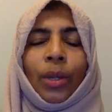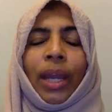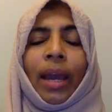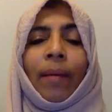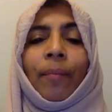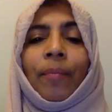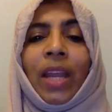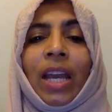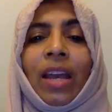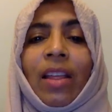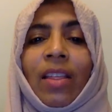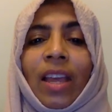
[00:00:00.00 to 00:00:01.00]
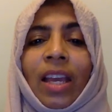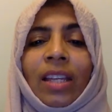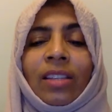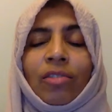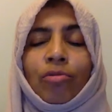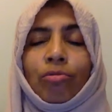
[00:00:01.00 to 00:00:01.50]
yeah,
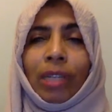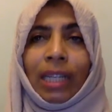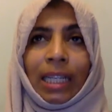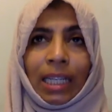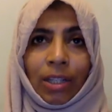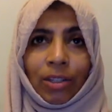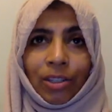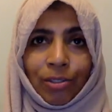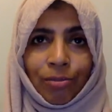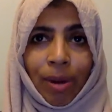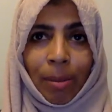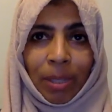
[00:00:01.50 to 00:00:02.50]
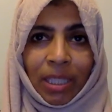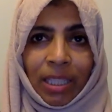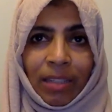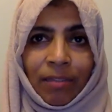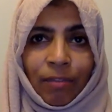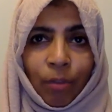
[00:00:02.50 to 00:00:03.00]
it's a really good
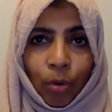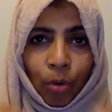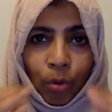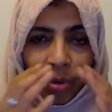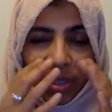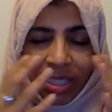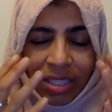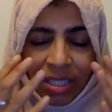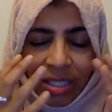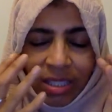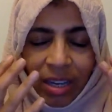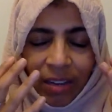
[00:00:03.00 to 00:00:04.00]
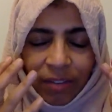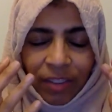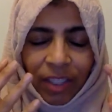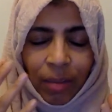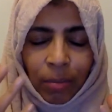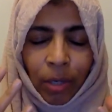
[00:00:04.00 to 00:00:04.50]
remedy for stuffed
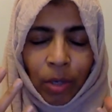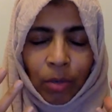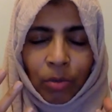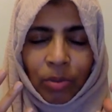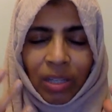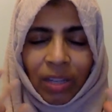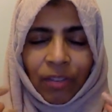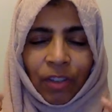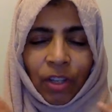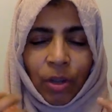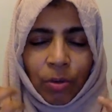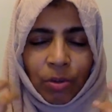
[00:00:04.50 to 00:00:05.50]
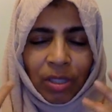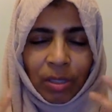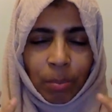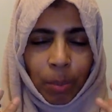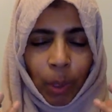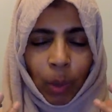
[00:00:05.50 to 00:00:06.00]
up nose if your nose is
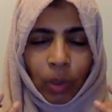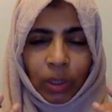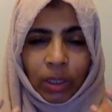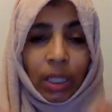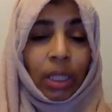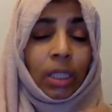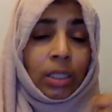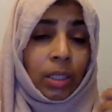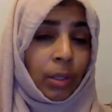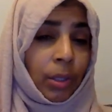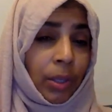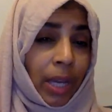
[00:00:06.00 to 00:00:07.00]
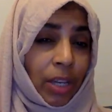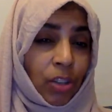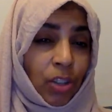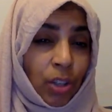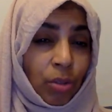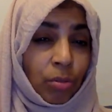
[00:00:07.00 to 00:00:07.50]
blocked. So you get
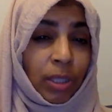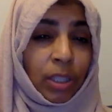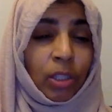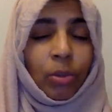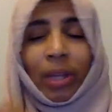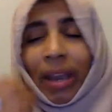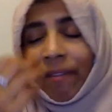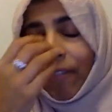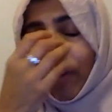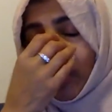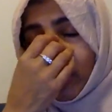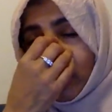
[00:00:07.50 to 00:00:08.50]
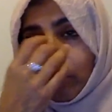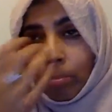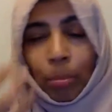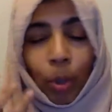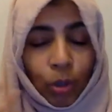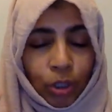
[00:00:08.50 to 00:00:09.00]
children who get very
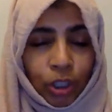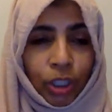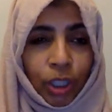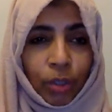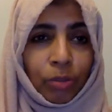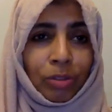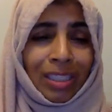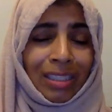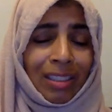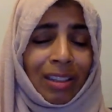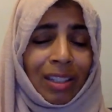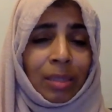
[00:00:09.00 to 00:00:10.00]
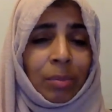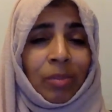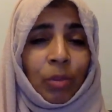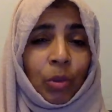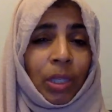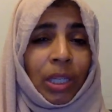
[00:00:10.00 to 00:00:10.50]
blocked nose at night
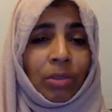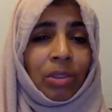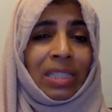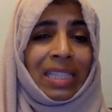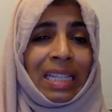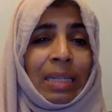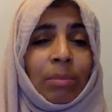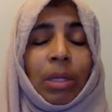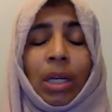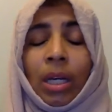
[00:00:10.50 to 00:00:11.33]
before they go to sleep.